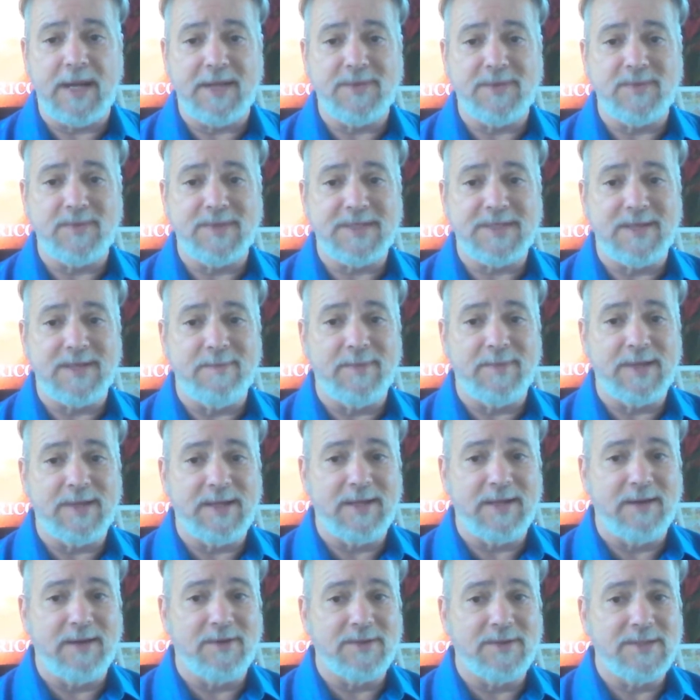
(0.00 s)
with somebody
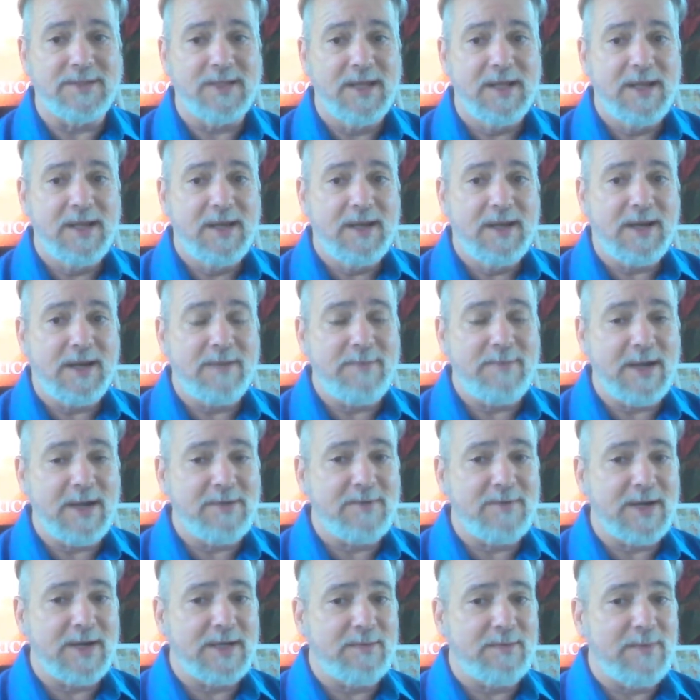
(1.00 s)
else, I might
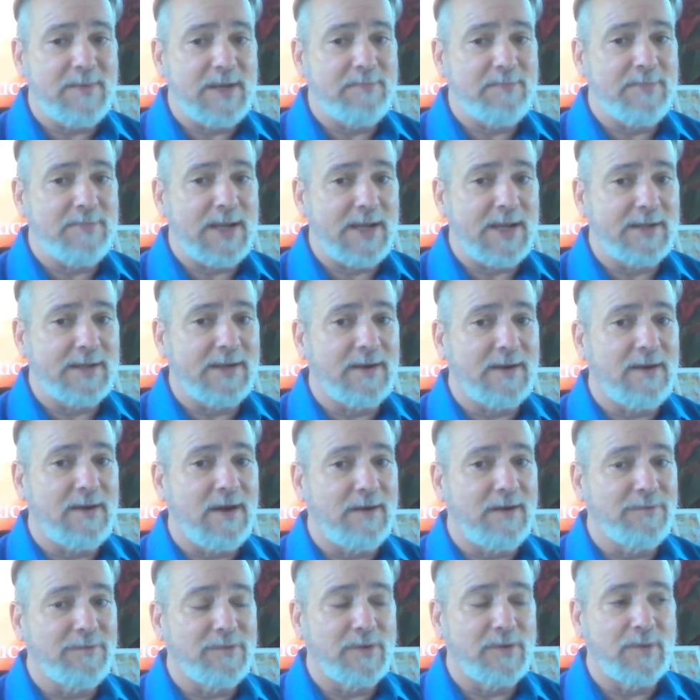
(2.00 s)
recommend backing
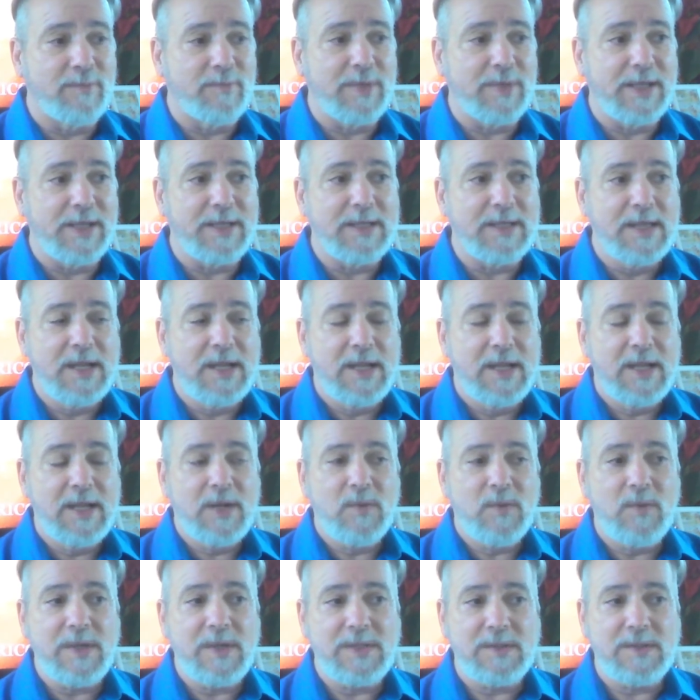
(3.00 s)
off for a bit.
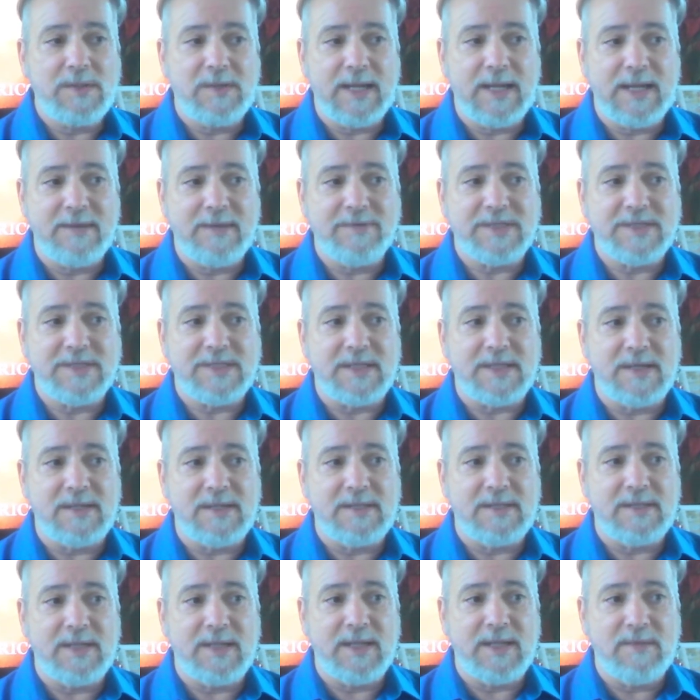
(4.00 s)
We do have
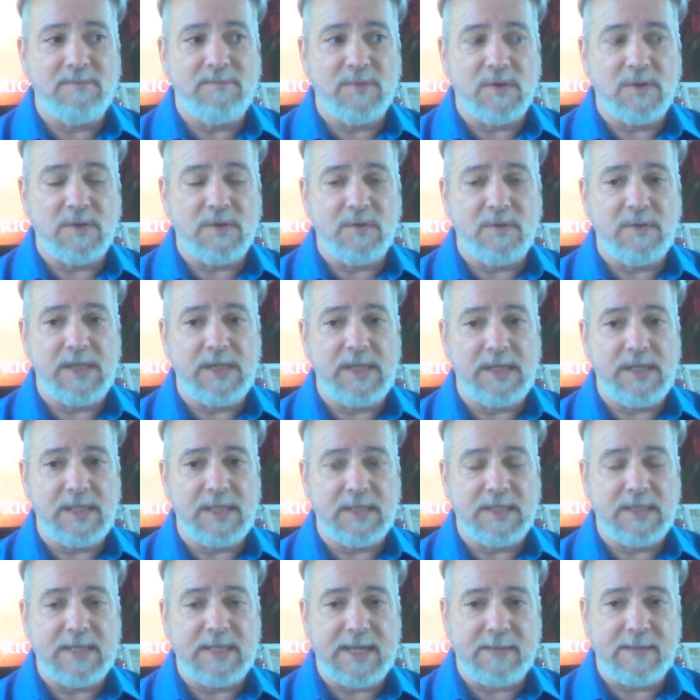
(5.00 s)
Sun and Mercury
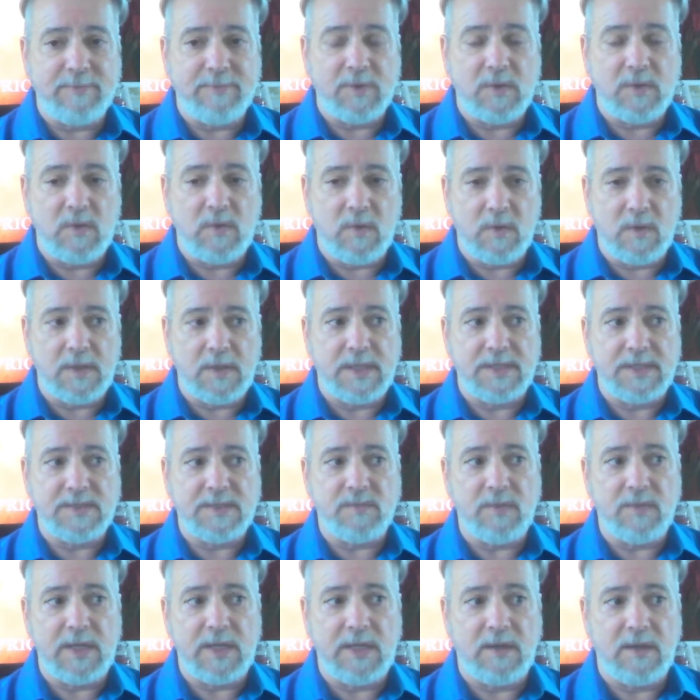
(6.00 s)
in Capricorn as
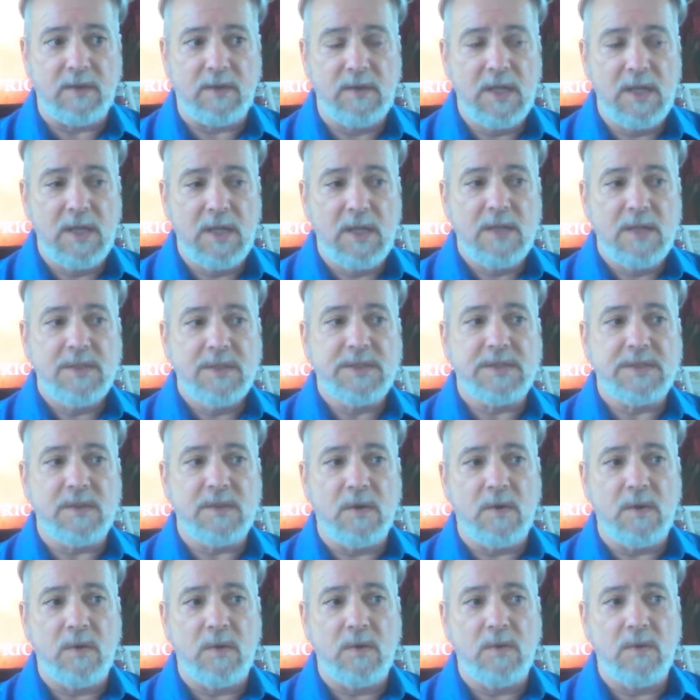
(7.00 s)
well,
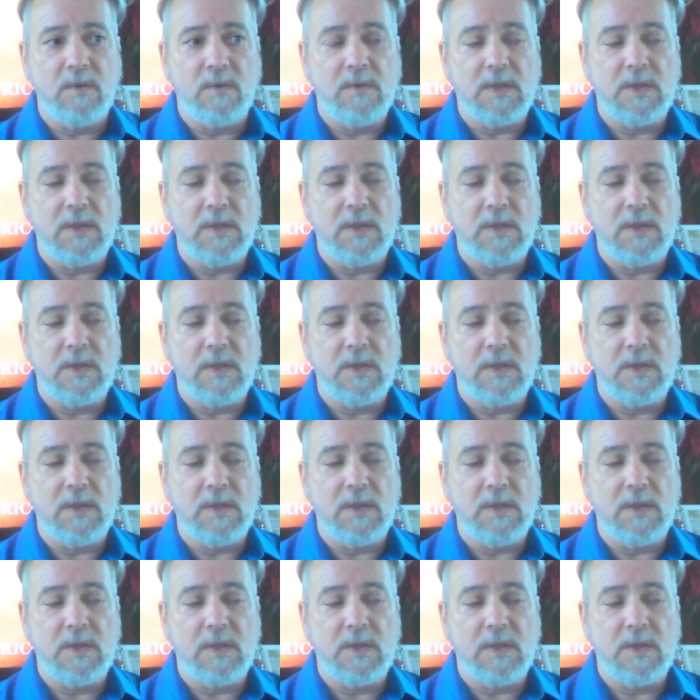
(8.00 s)
so